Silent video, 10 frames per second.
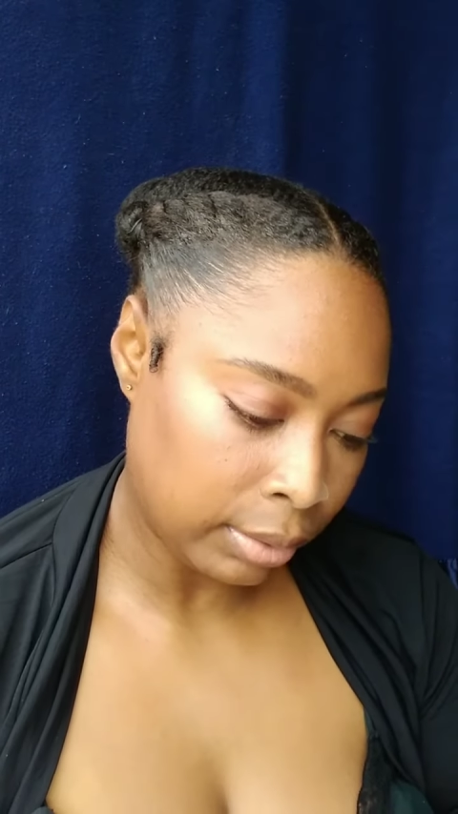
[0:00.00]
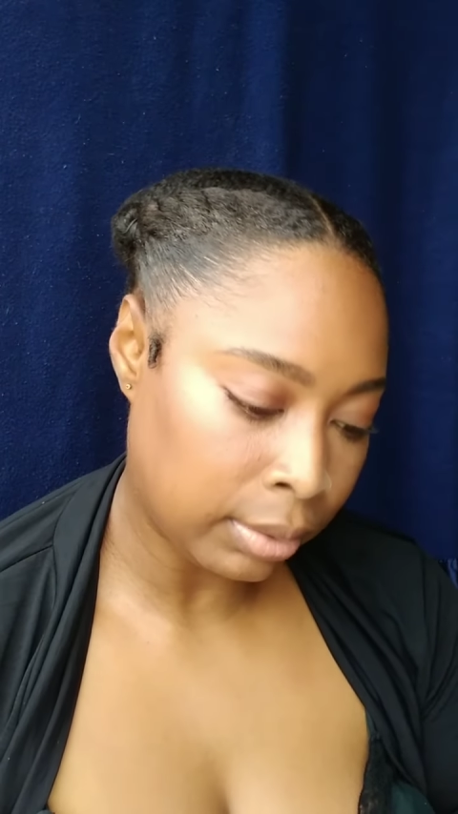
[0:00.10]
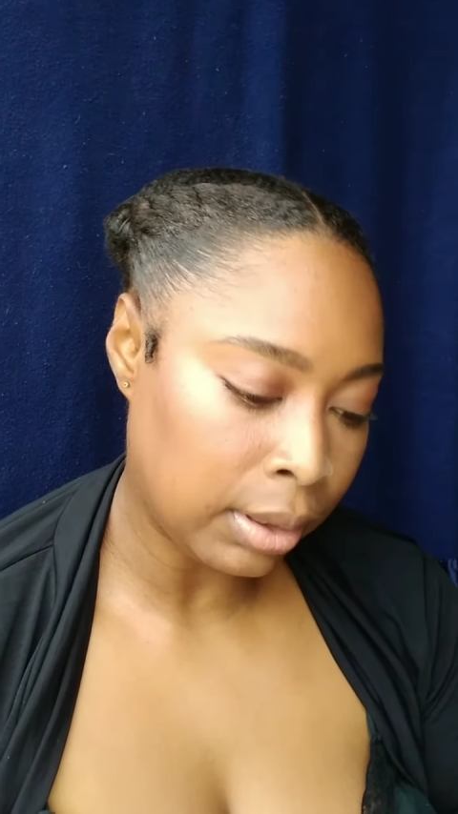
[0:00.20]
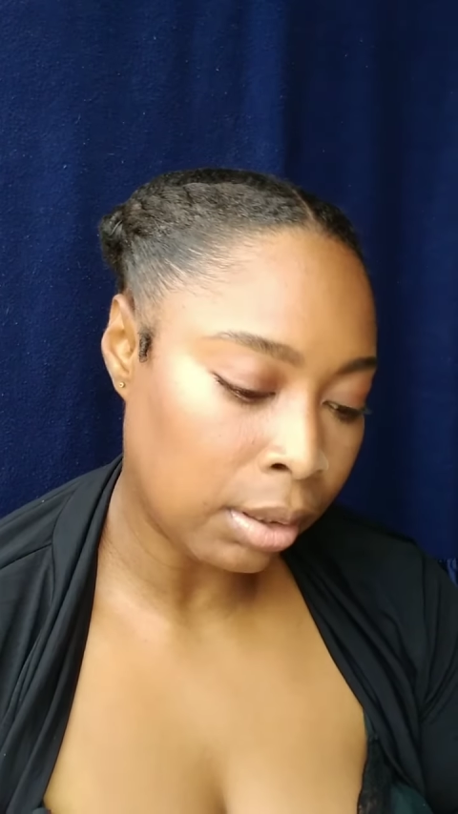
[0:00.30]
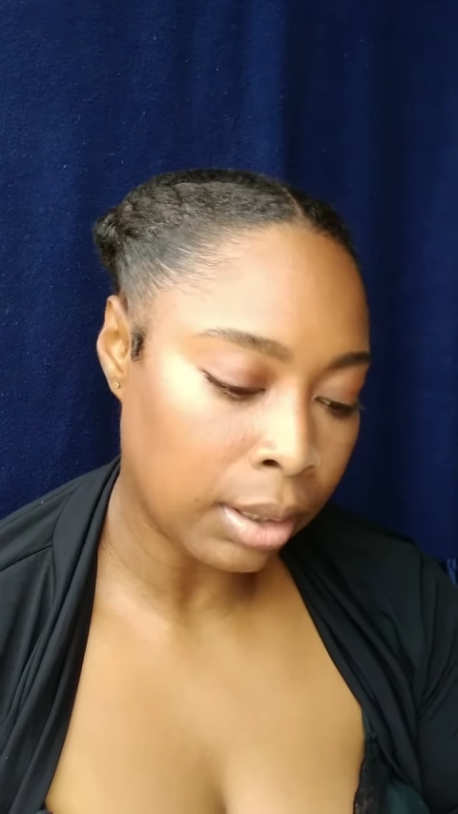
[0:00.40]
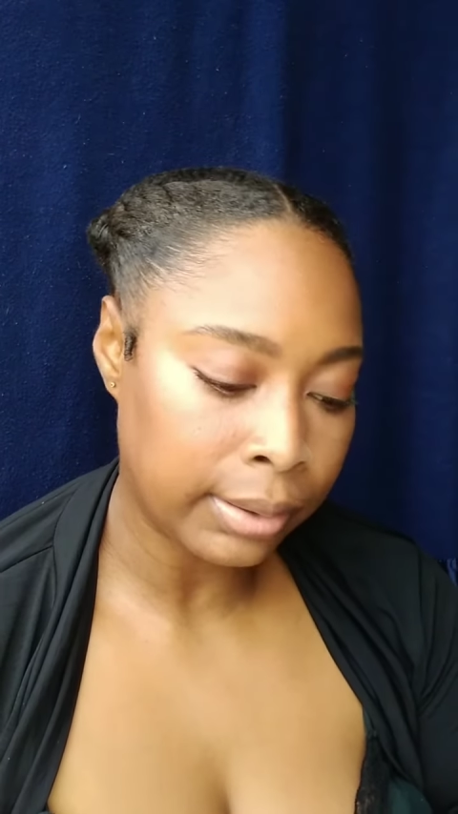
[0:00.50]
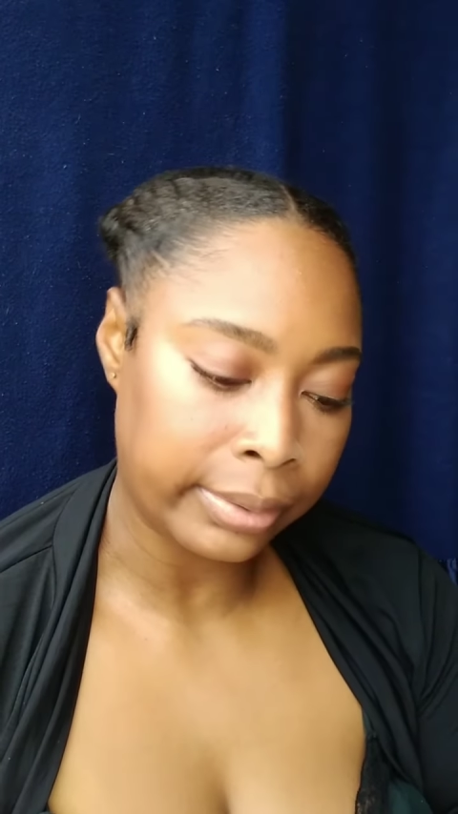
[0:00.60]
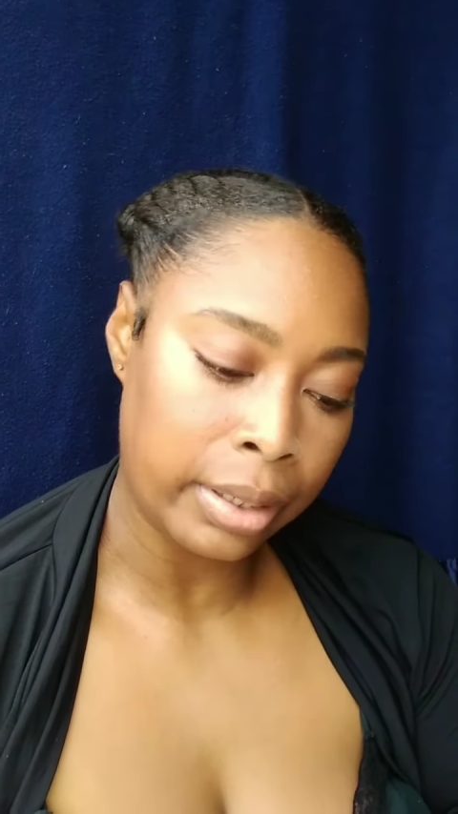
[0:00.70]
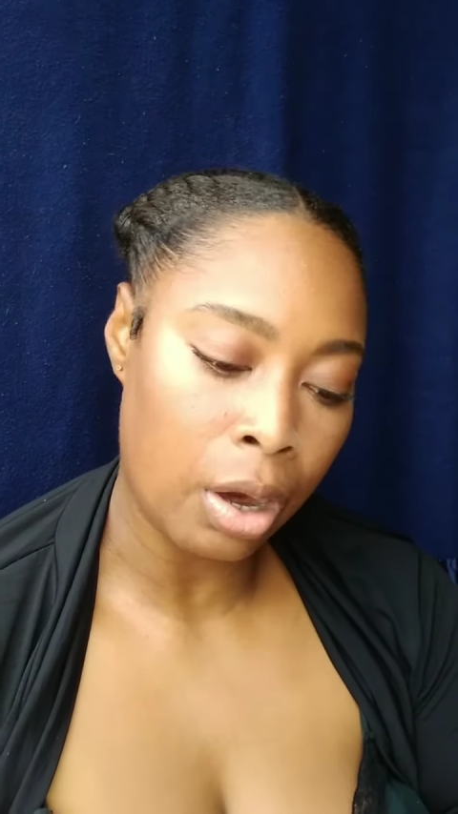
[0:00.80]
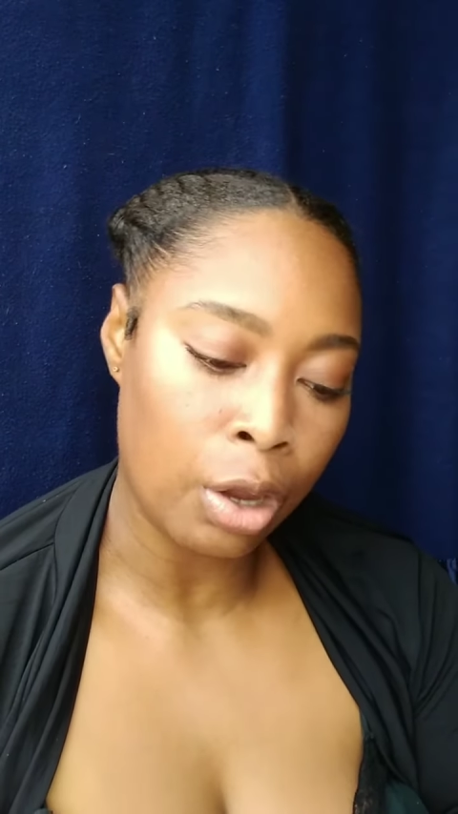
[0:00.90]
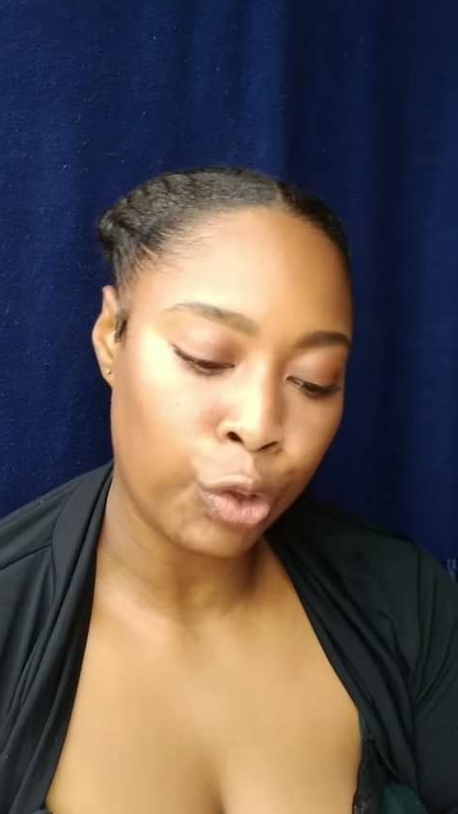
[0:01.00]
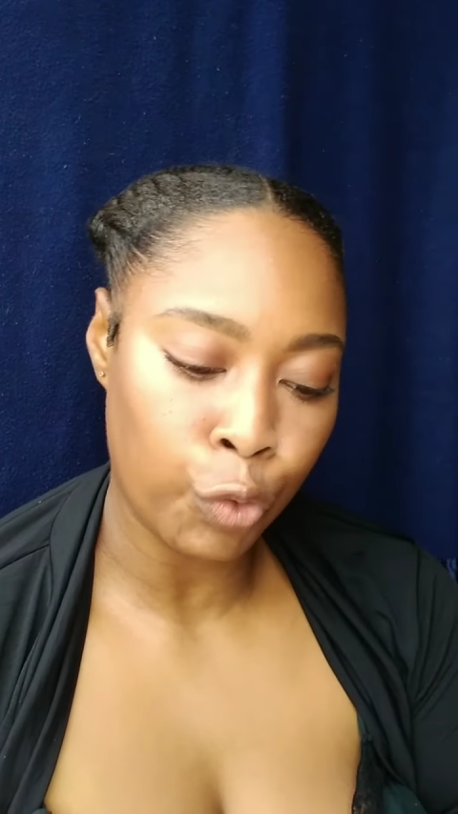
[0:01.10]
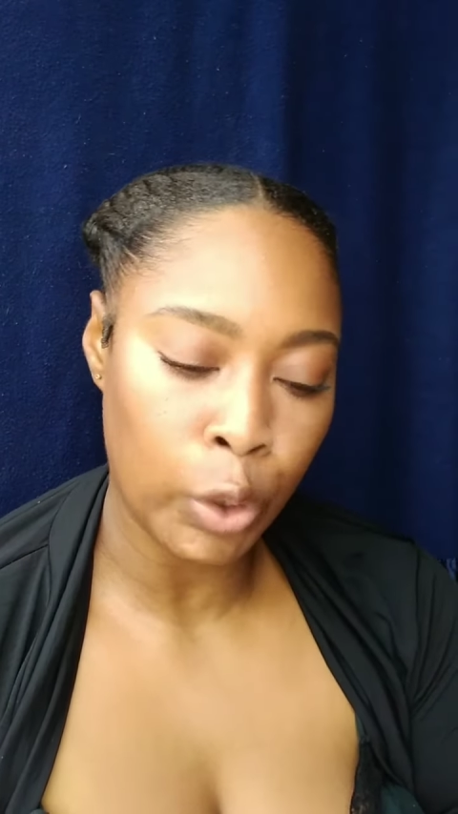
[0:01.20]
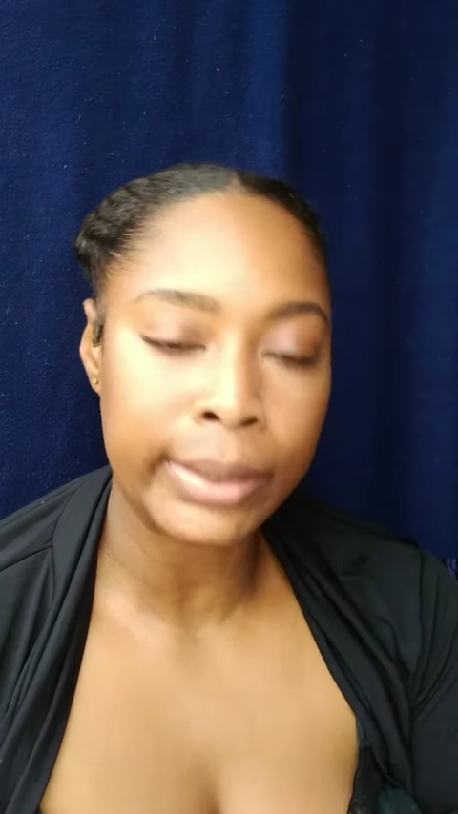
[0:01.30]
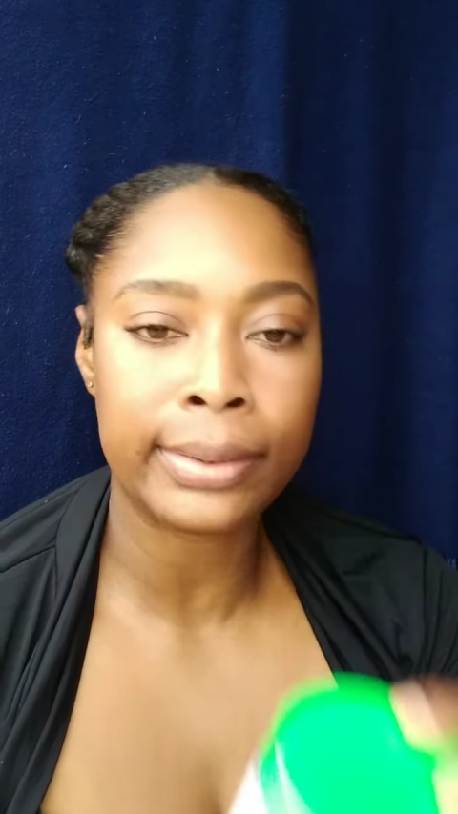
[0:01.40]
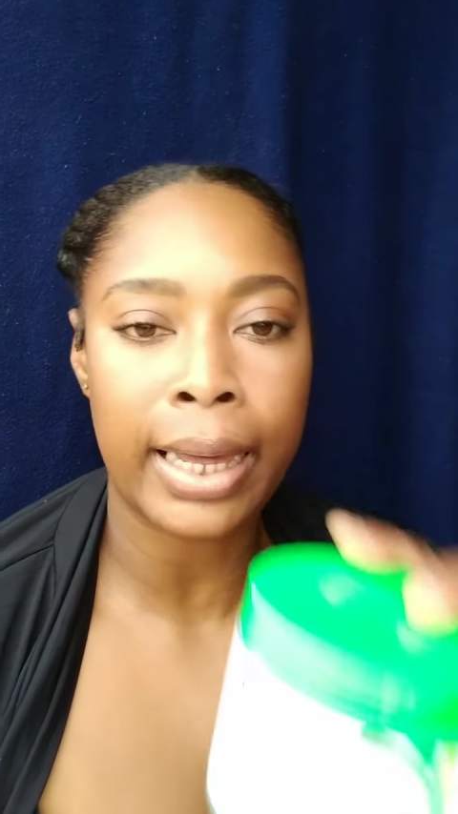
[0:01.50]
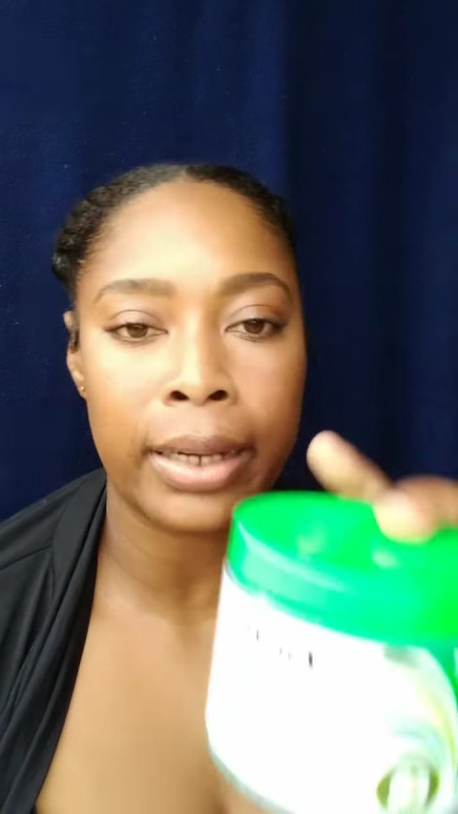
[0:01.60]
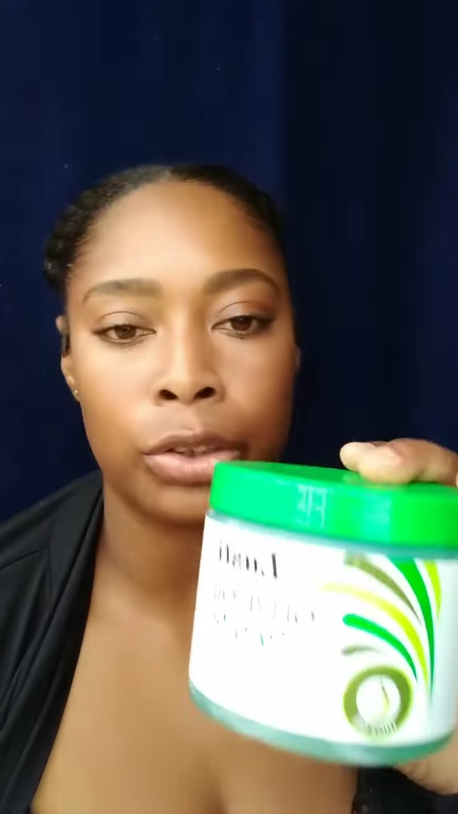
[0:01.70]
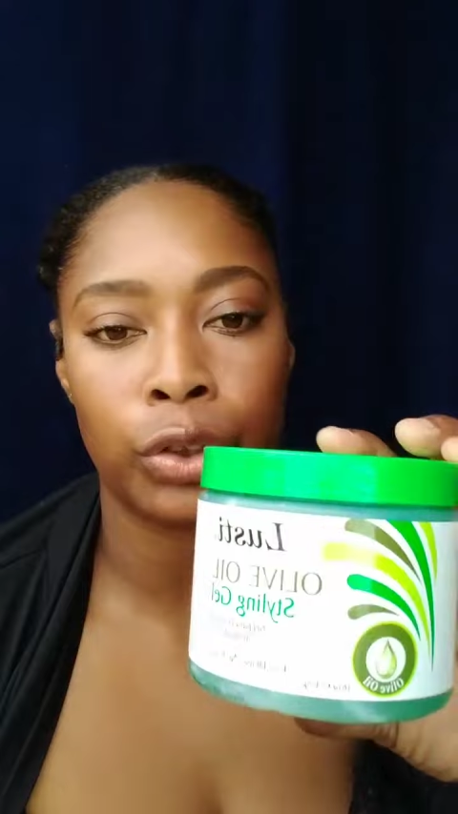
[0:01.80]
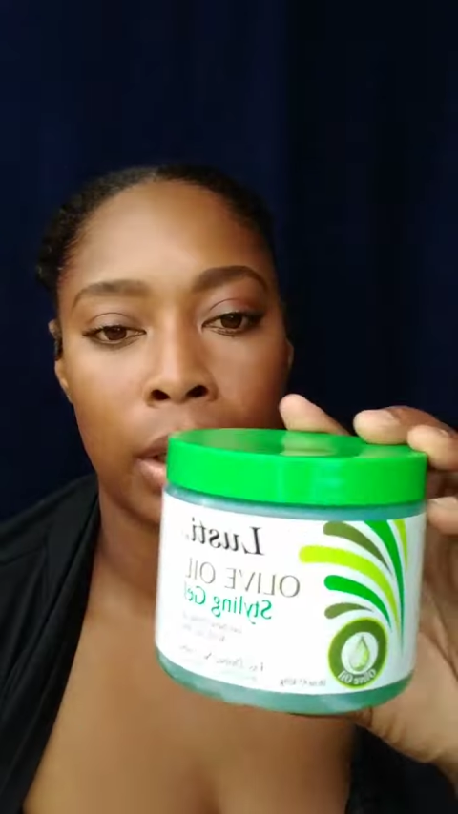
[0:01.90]
the Lusti Olive Oil
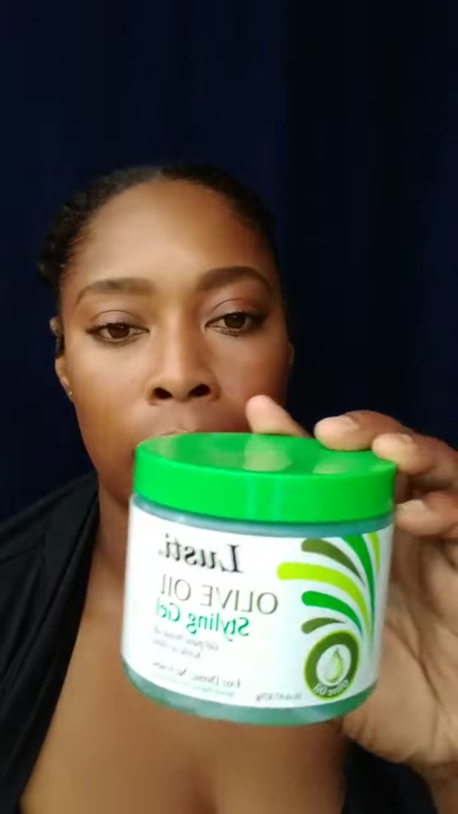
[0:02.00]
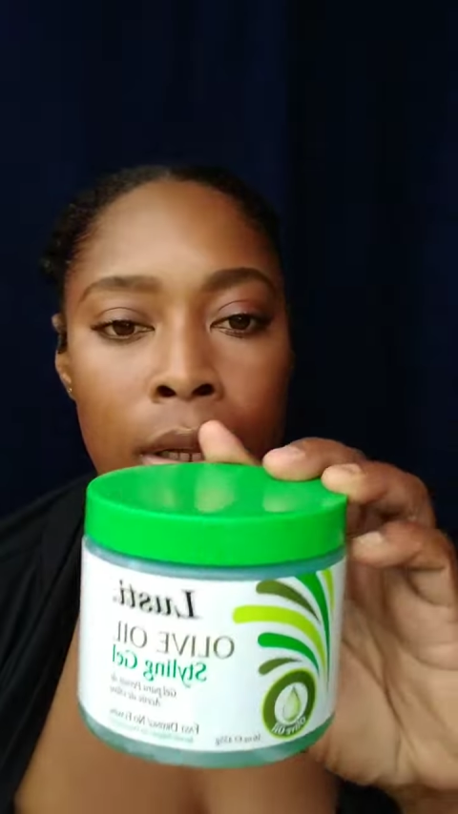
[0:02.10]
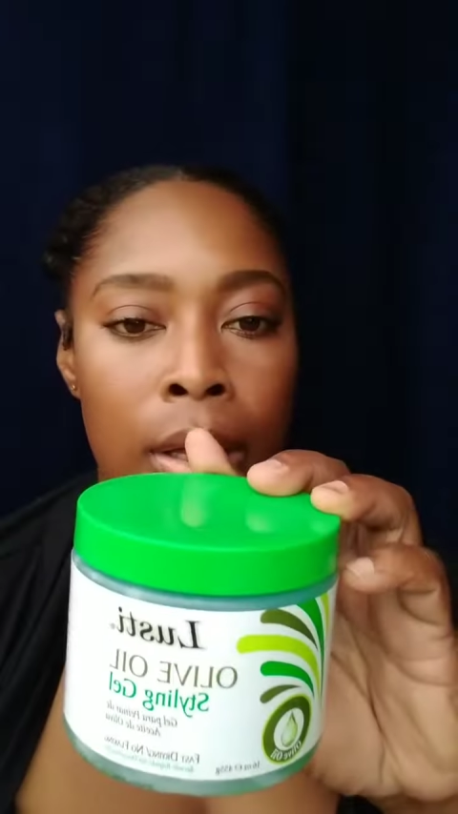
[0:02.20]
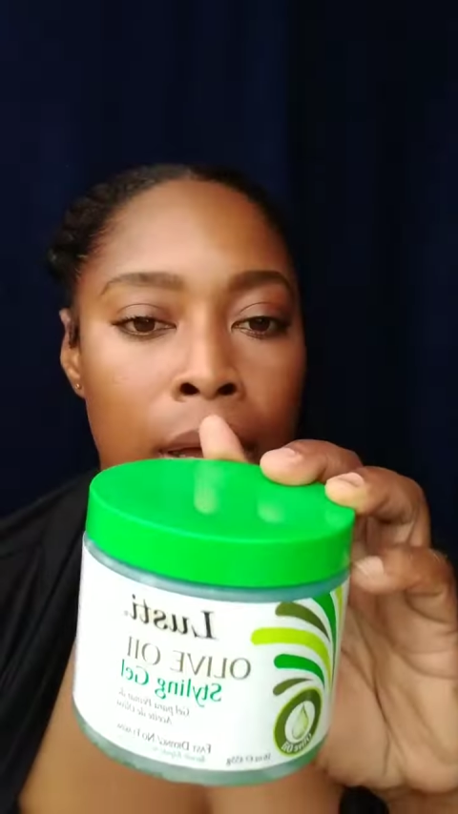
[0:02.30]
Styling Gel